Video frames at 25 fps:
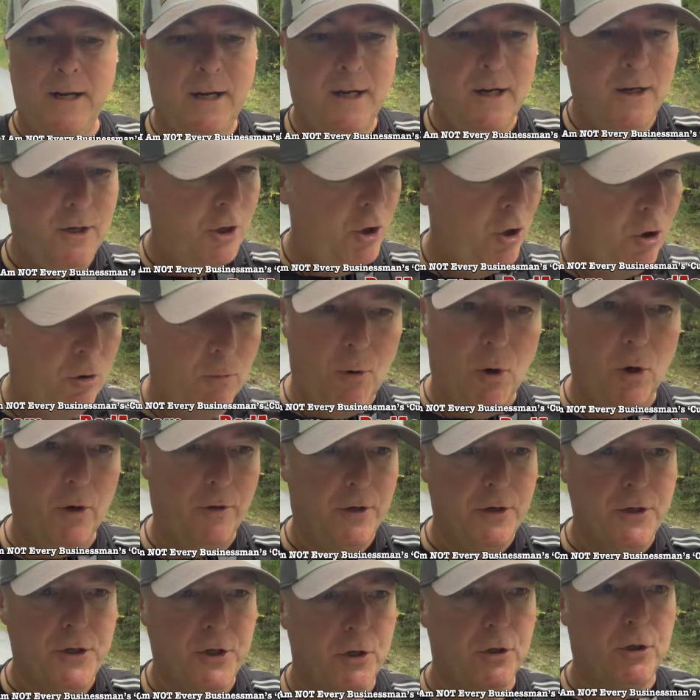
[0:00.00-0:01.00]
No more
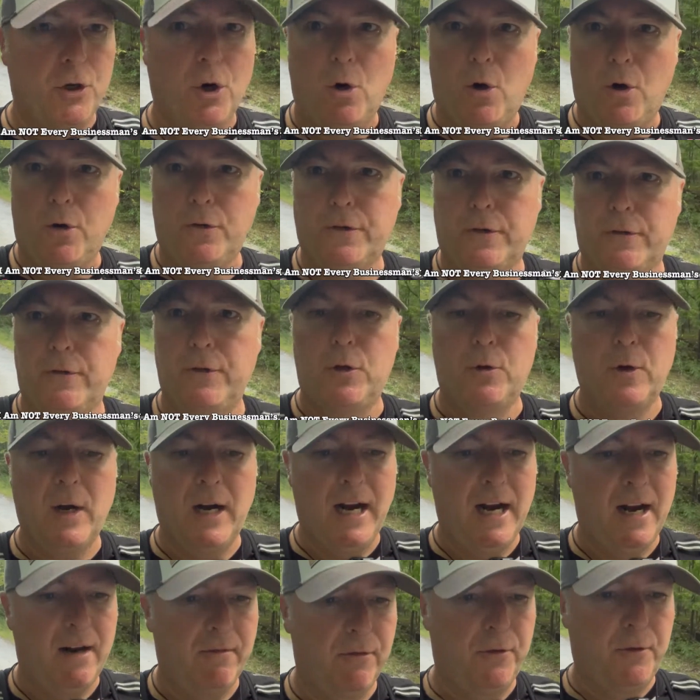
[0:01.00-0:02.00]
than two goals. If you
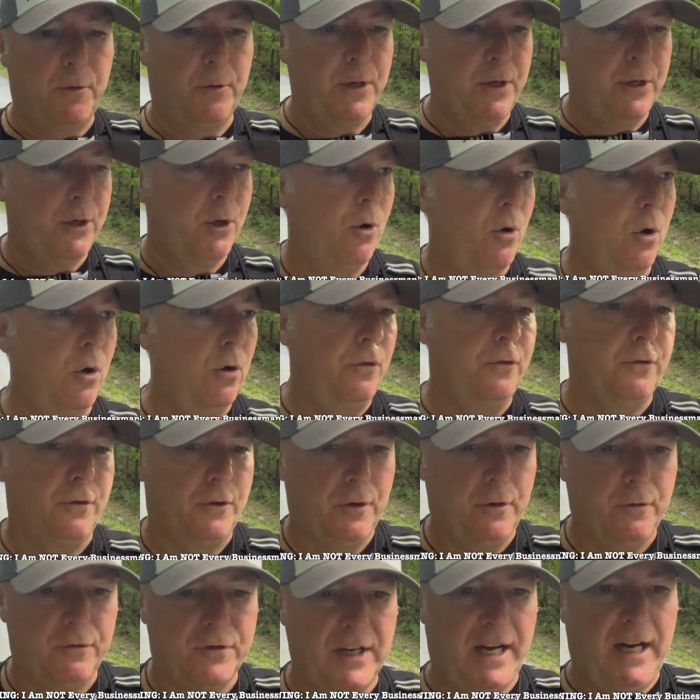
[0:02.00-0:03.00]
have three goals or
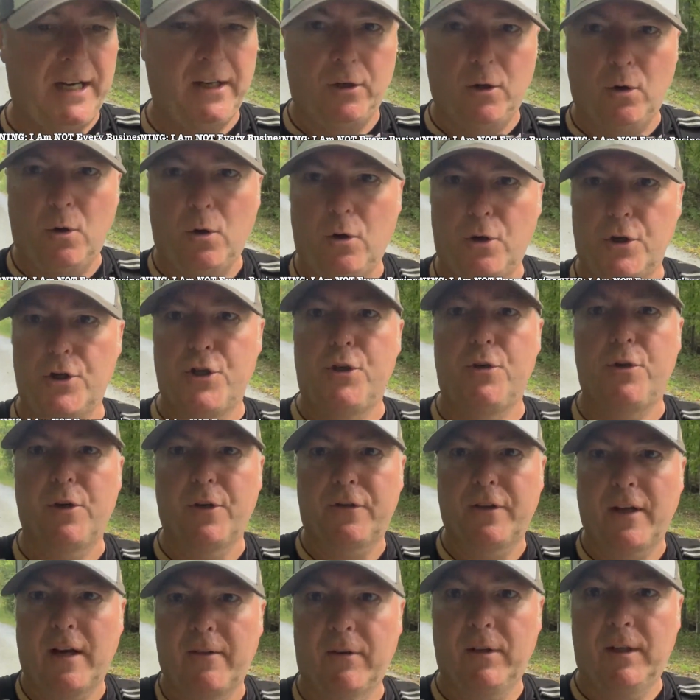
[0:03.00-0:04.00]
you have 10 goals, you
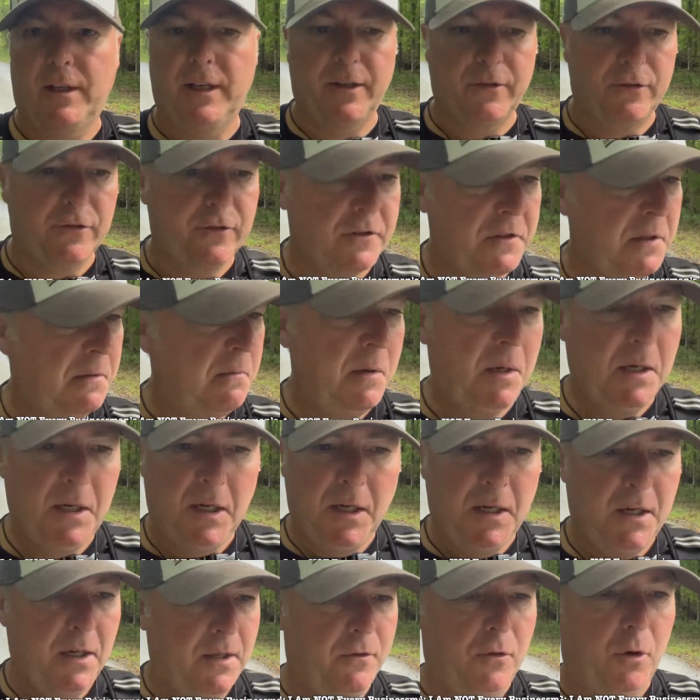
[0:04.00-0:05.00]
just have a list.
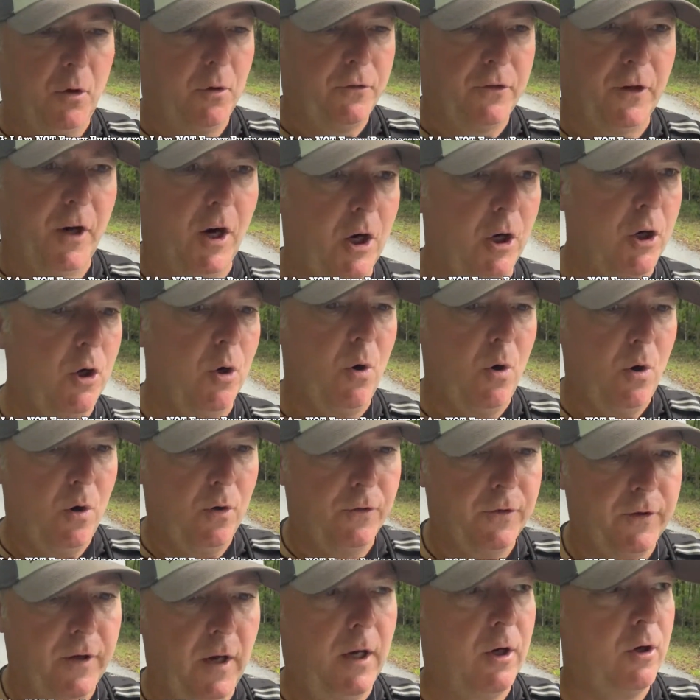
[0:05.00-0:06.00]
Those aren't
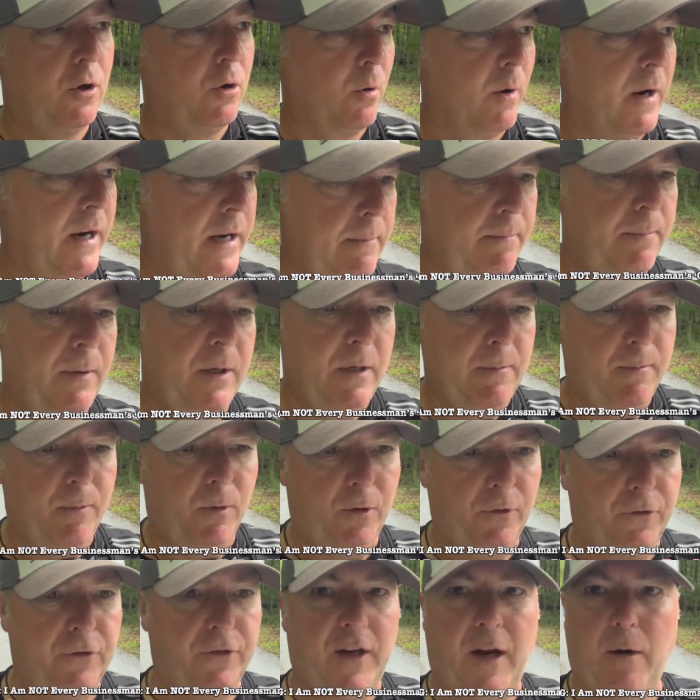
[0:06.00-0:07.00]
goals. Great
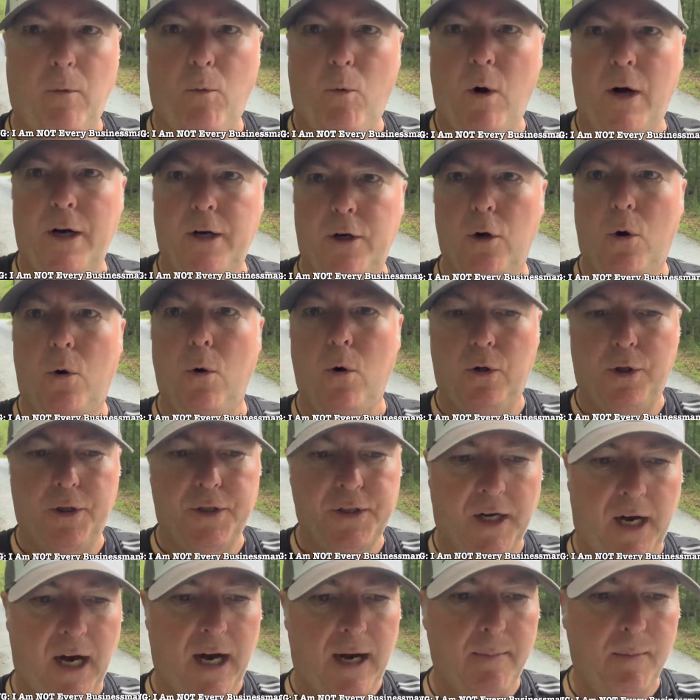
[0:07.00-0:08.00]
people set one goal at a
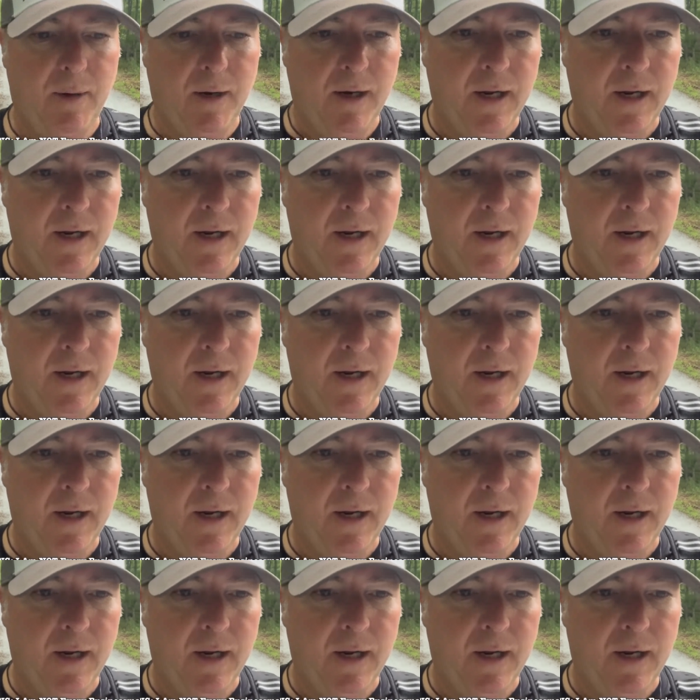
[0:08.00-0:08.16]
time.